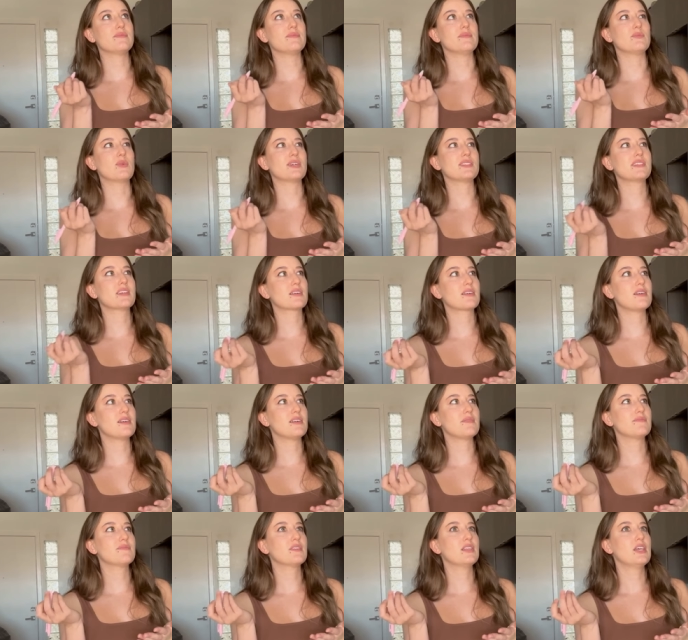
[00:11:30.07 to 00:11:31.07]
what's it
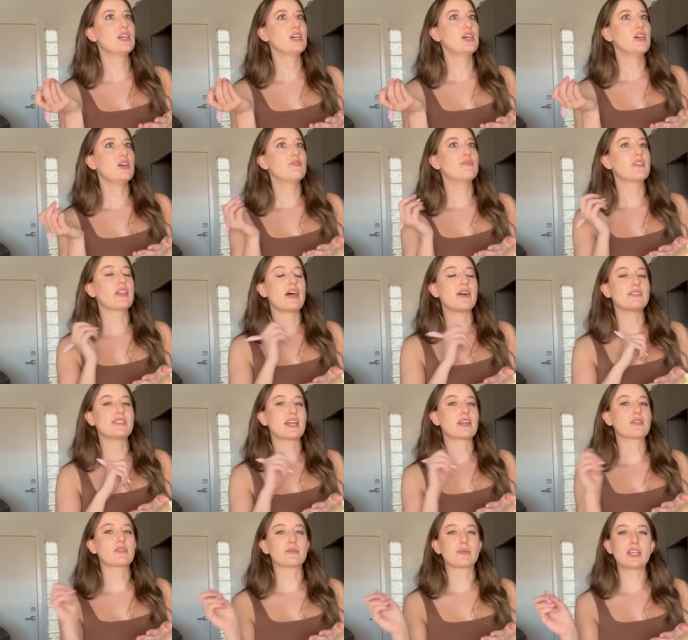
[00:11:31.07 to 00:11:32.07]
called? Fill out
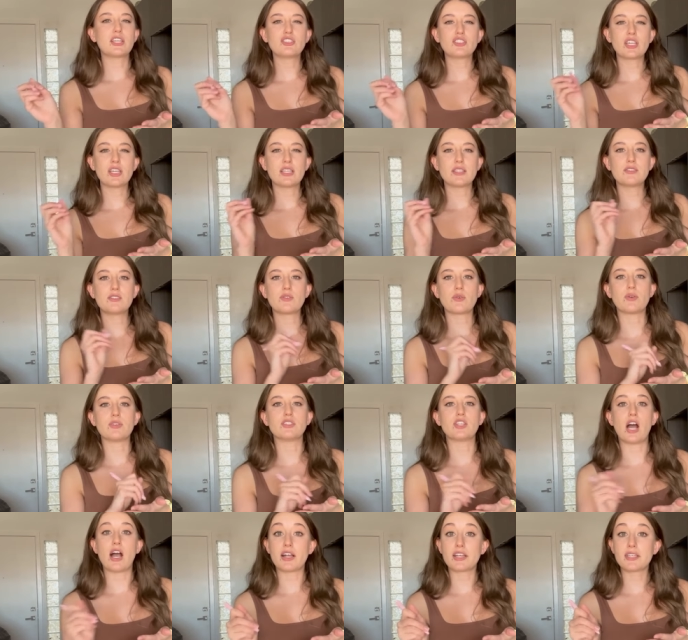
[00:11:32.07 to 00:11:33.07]
declarations or
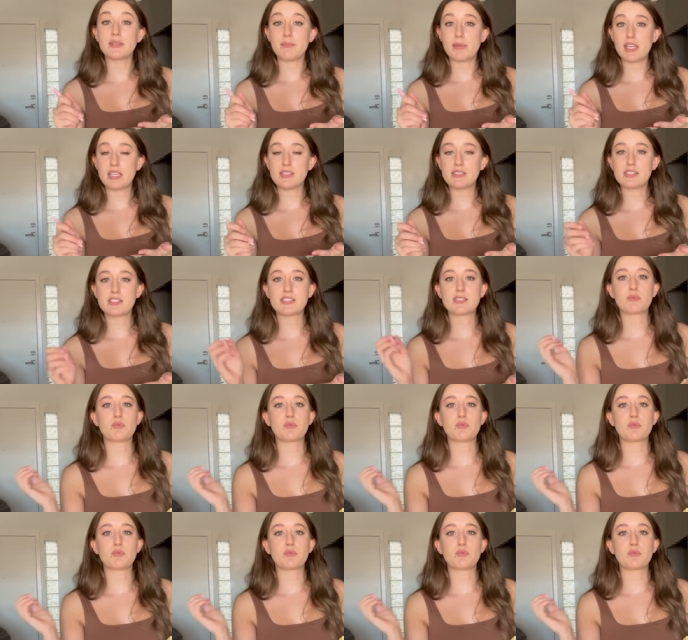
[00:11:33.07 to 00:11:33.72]
documents.